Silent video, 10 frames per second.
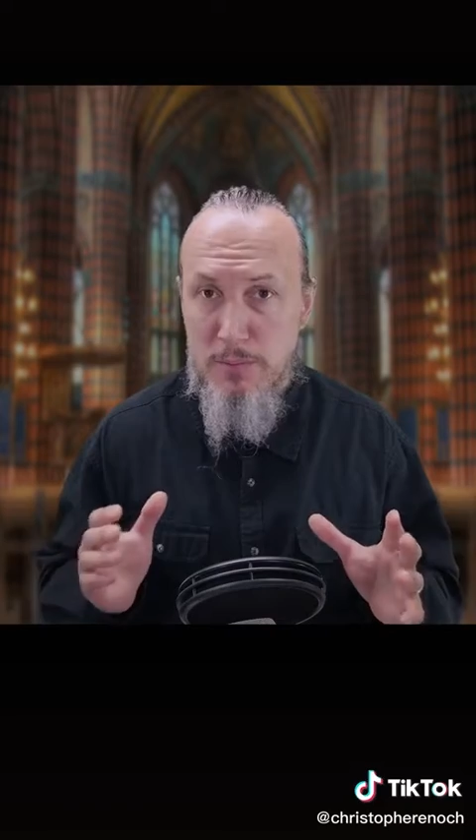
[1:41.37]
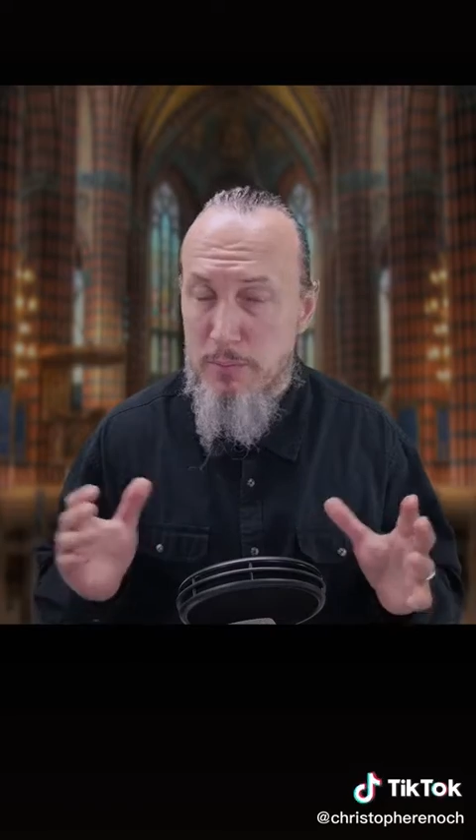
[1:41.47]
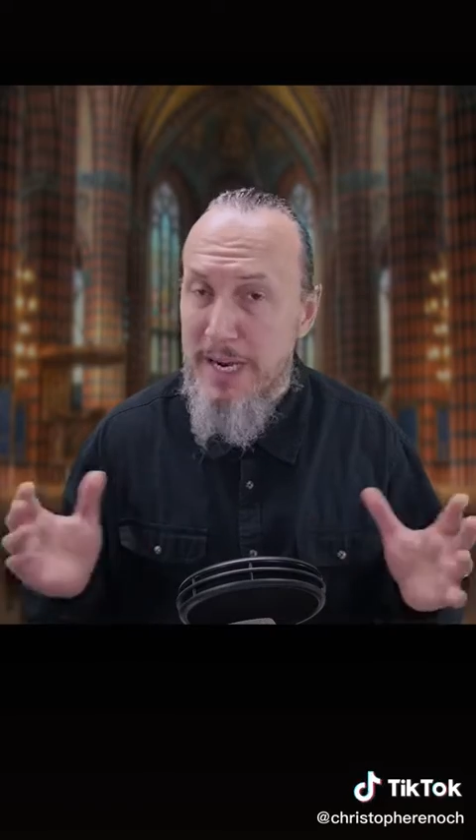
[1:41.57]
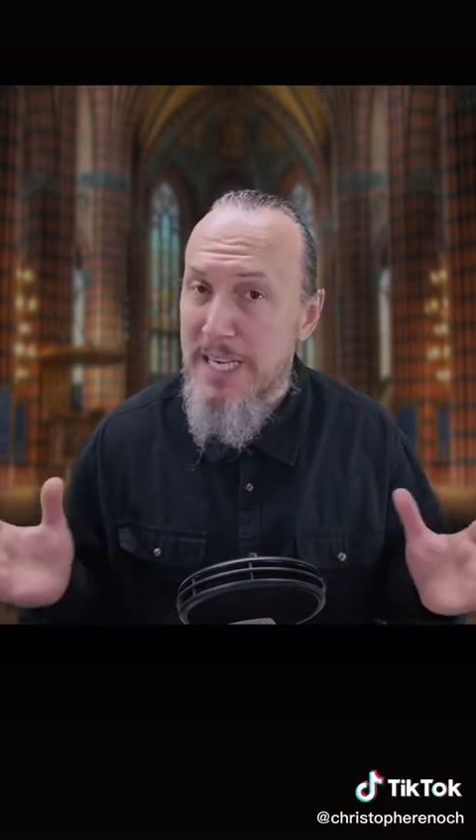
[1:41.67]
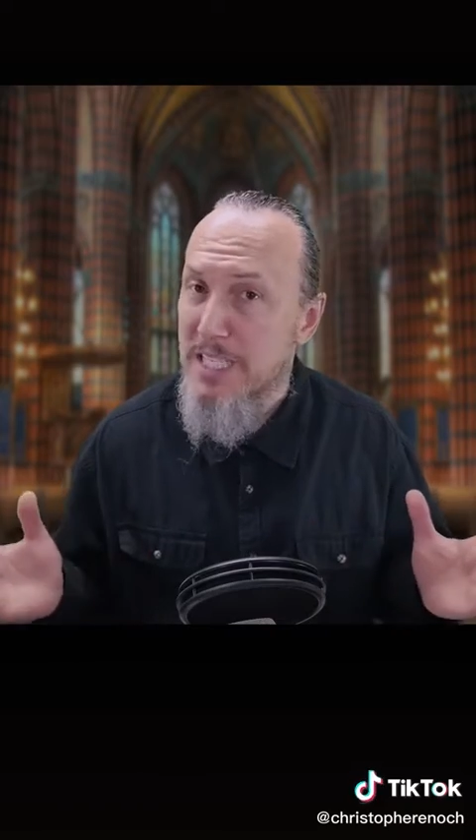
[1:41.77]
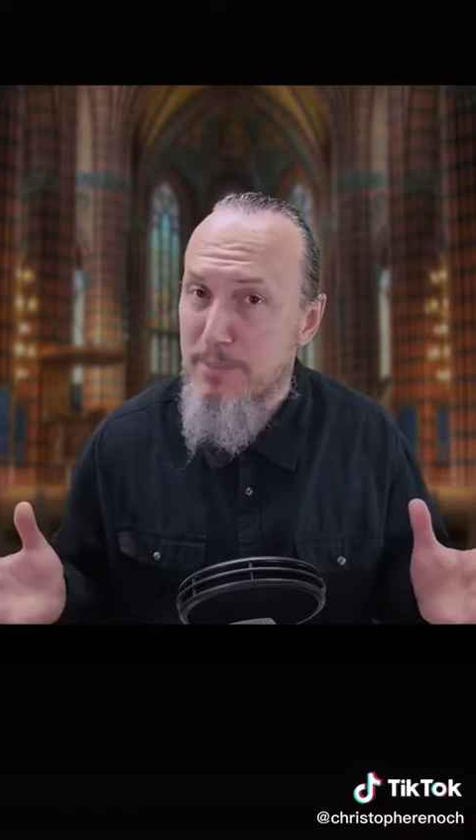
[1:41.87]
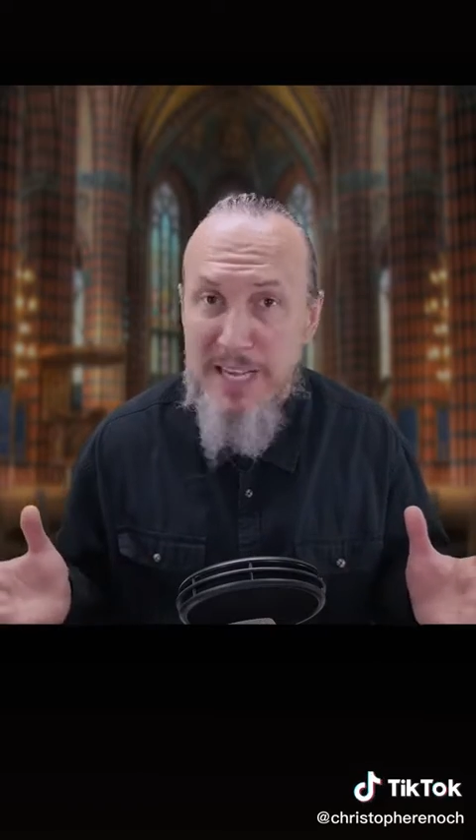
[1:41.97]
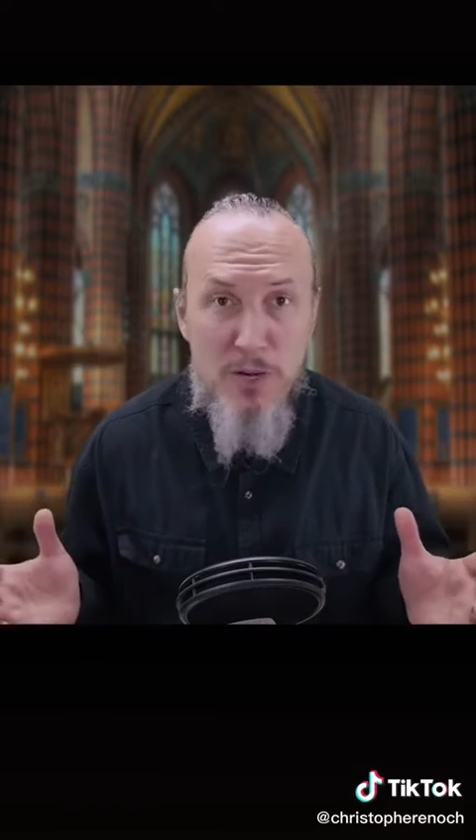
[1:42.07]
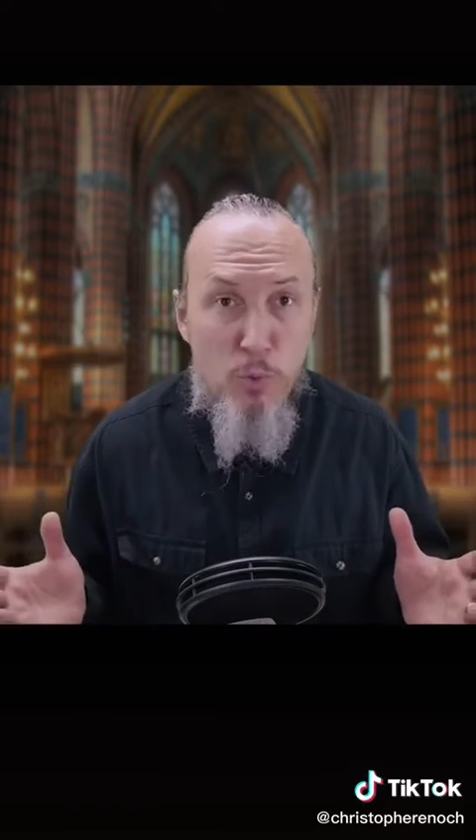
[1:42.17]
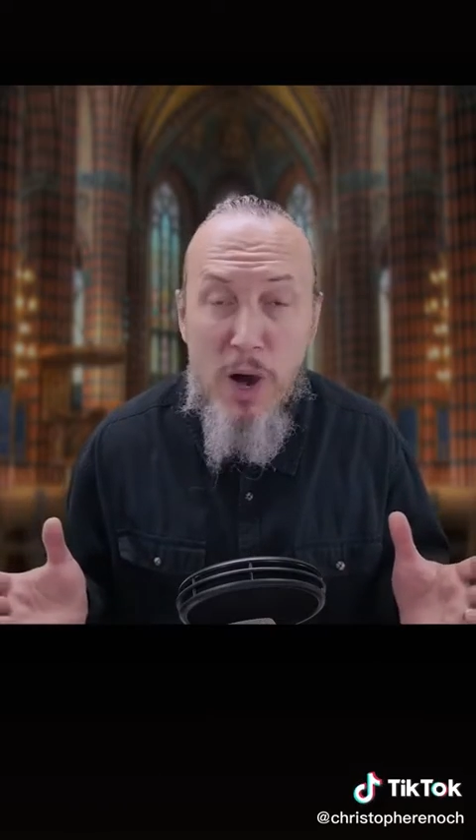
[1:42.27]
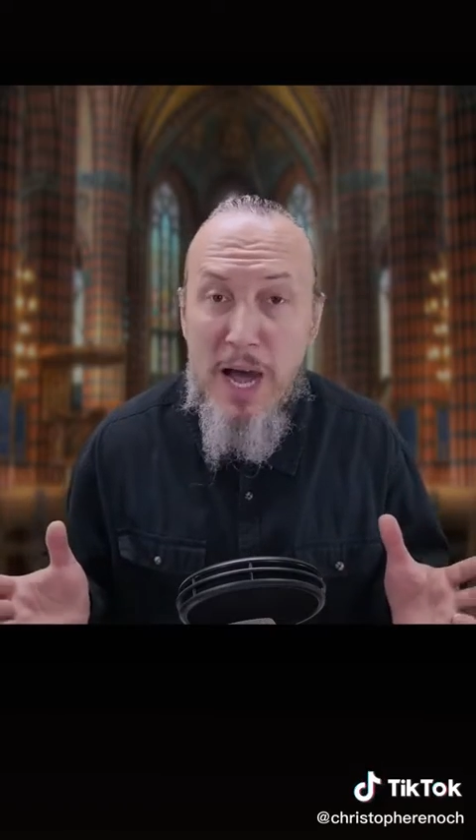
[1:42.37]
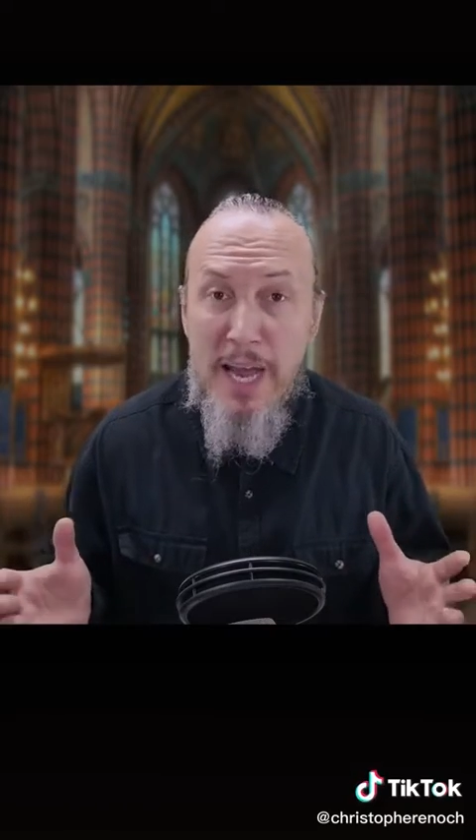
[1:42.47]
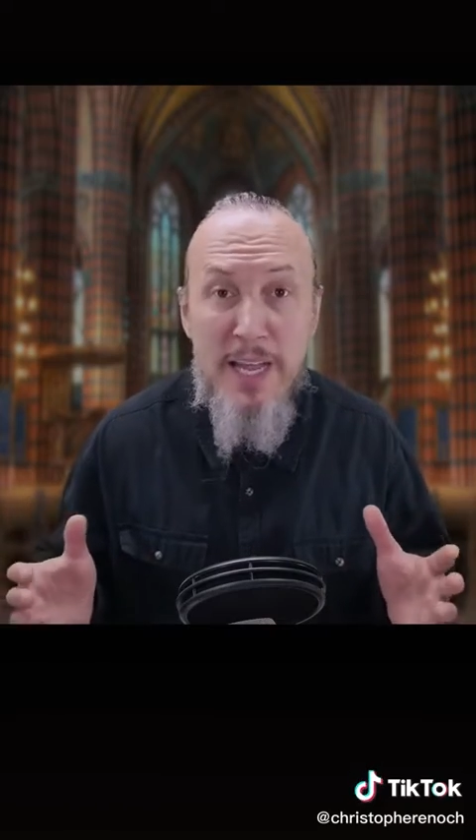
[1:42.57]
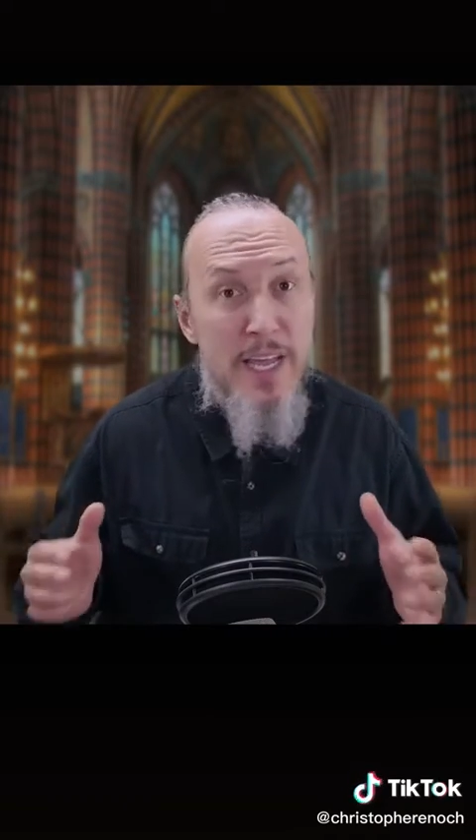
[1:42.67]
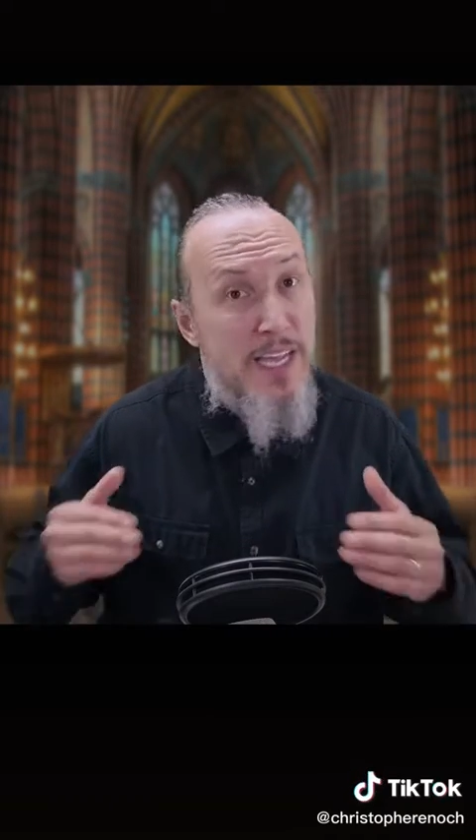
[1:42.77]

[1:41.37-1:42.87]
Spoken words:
might explain why